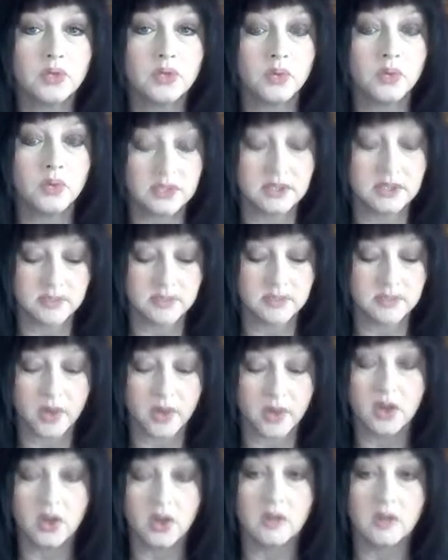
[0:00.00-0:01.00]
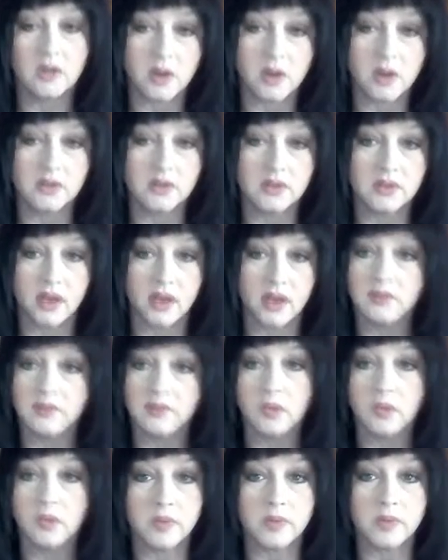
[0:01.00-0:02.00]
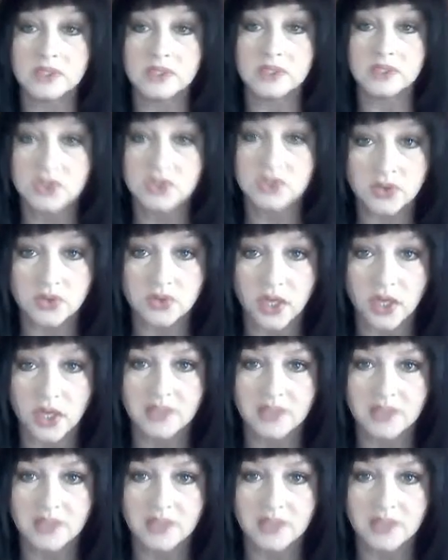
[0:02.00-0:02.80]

When does Mary and Martha have a moment to do that?